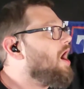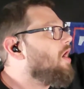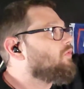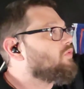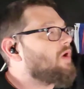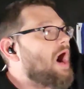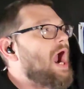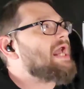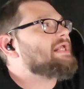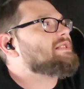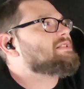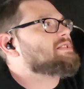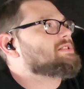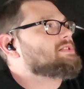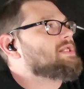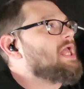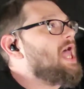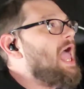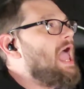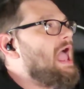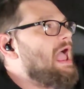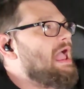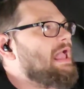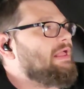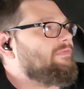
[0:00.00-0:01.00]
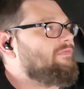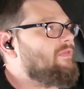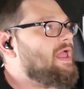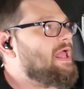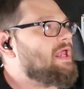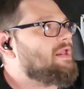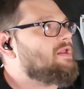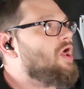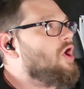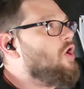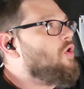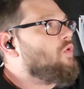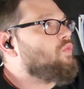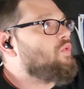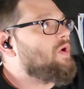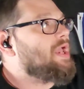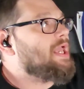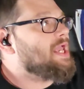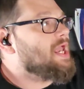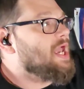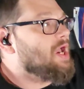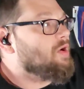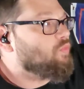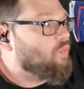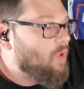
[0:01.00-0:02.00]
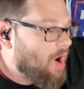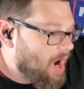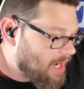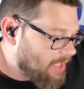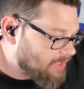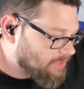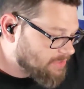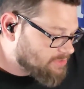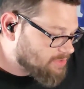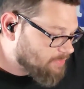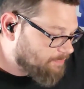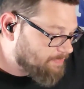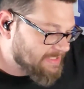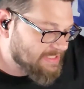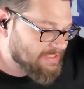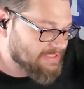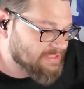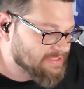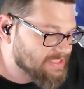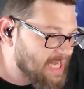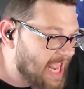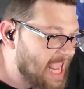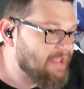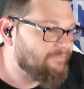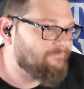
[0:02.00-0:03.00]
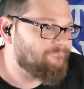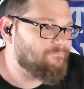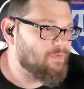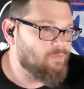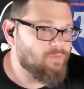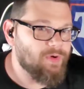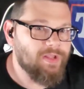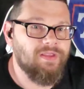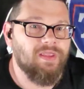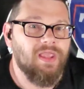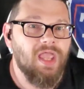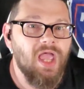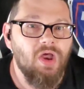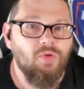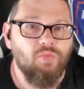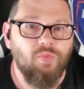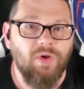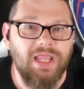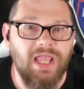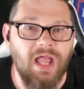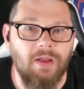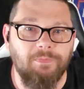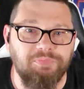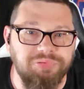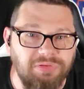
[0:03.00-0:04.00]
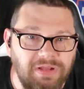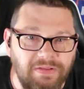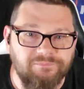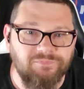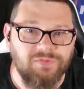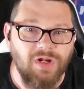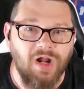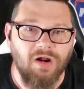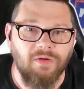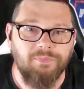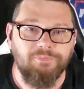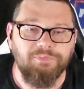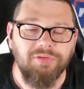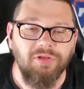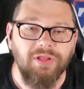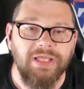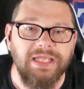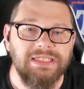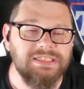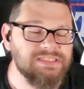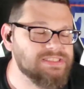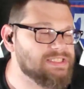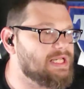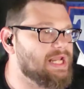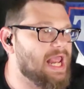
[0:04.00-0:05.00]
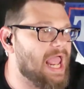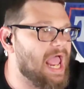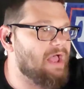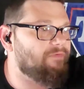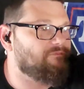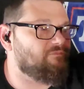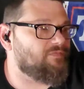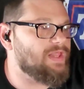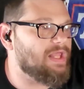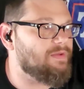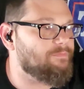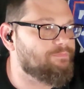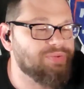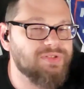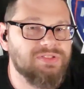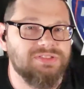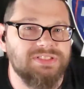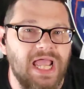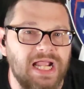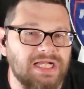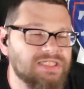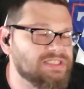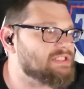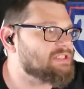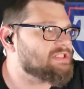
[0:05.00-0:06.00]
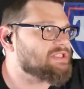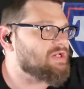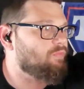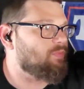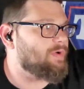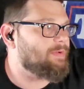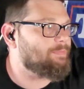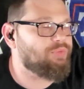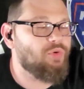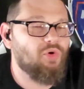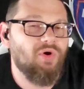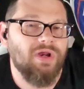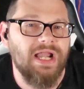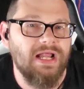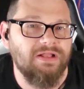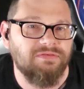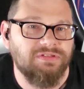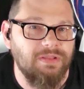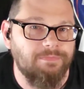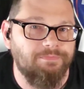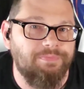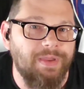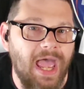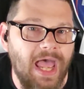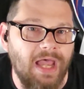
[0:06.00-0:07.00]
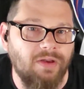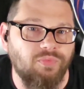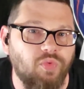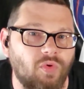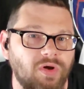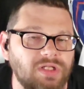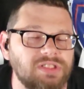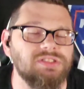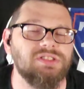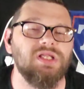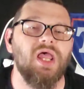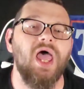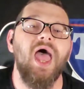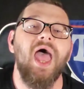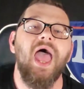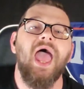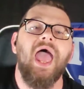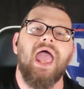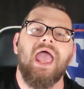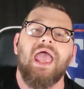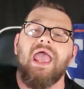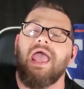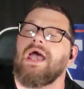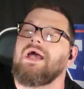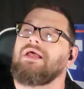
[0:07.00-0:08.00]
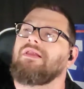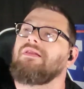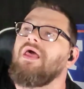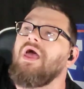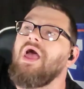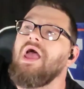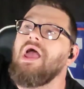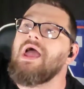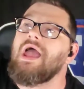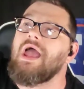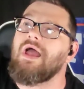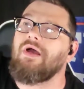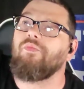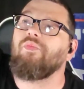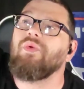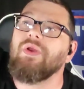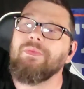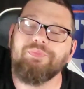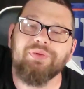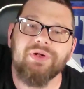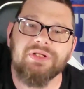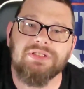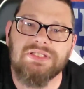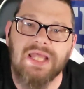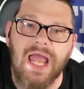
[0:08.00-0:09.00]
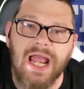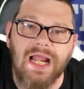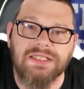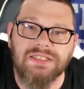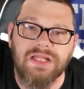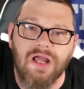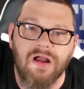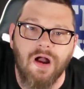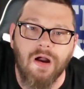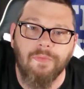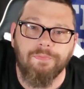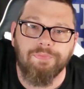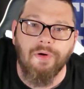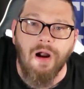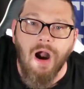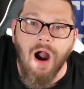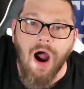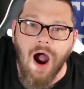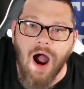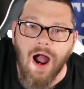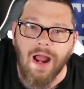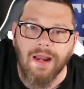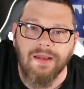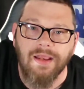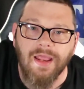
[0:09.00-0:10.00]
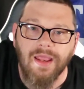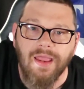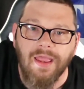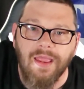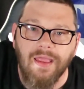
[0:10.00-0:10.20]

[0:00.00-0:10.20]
rights. And then we want to be safe, and we uplift our police and have them protect us, and we point out the bad ones, and we protect abroad.